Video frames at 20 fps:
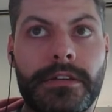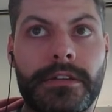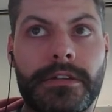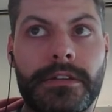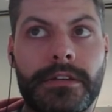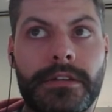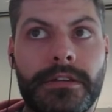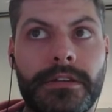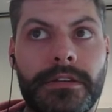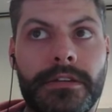
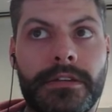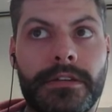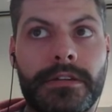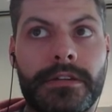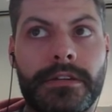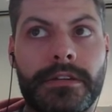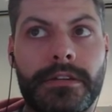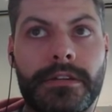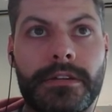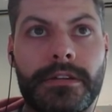
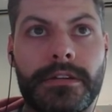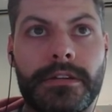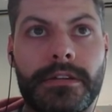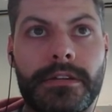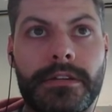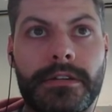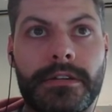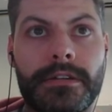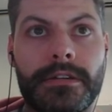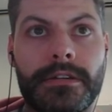
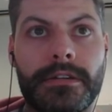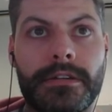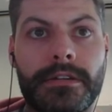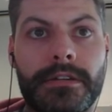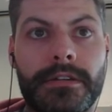Nothing is said.